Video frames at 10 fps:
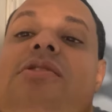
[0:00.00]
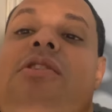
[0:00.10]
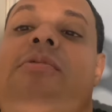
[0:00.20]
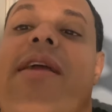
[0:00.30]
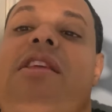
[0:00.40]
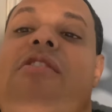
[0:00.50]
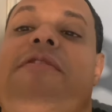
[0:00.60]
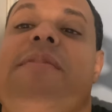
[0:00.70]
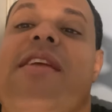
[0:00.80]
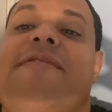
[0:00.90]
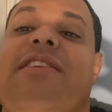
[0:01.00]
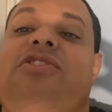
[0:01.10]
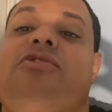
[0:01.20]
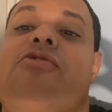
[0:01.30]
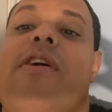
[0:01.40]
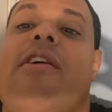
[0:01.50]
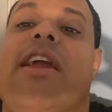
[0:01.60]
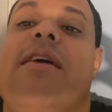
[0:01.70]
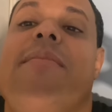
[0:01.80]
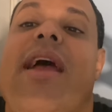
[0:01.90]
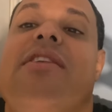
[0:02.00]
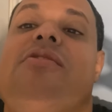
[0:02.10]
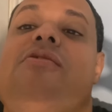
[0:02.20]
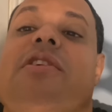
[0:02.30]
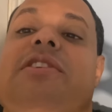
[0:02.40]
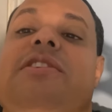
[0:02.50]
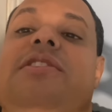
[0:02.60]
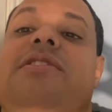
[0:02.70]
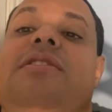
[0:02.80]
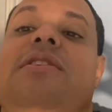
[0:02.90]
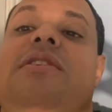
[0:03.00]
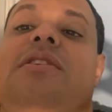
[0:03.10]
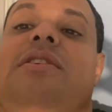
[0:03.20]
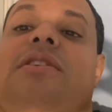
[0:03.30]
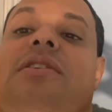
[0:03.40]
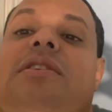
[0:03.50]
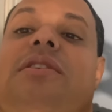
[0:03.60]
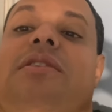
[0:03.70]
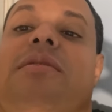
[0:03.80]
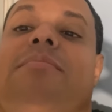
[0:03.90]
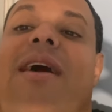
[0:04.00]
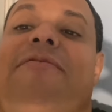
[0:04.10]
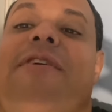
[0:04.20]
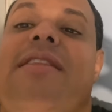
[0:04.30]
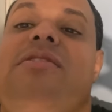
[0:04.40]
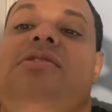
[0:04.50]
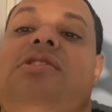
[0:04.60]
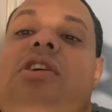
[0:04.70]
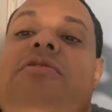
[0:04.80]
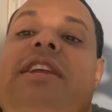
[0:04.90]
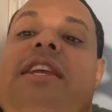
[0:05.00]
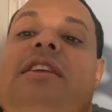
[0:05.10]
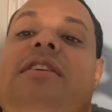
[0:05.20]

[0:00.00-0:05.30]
who I know from the Adventure Aquarium, and of course, my friend Tony